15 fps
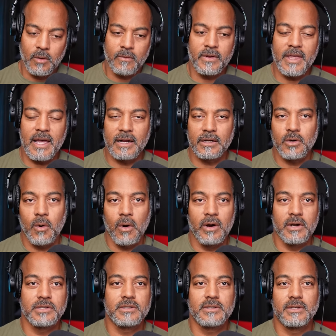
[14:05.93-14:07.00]
over that
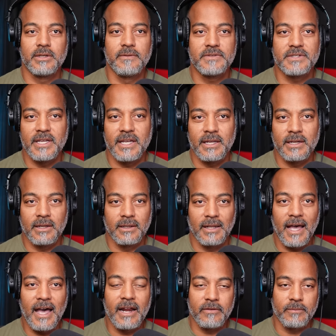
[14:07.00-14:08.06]
course, you've seen a
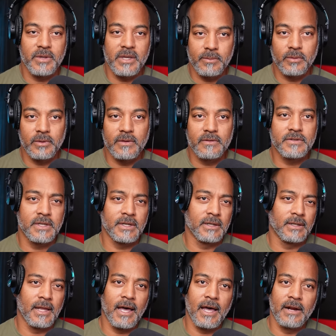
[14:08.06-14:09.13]
lot of people. You've gone
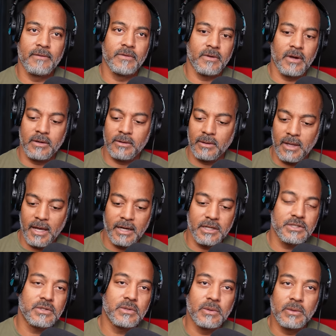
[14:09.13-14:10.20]
to a lot
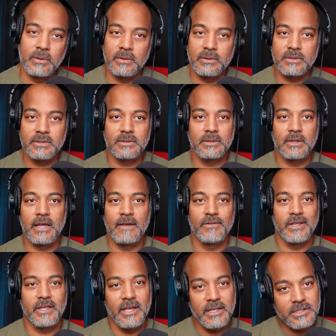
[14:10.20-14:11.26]
of schools. Have
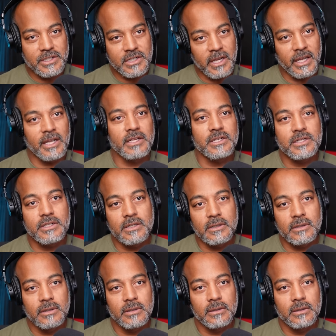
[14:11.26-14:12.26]
the kids changed?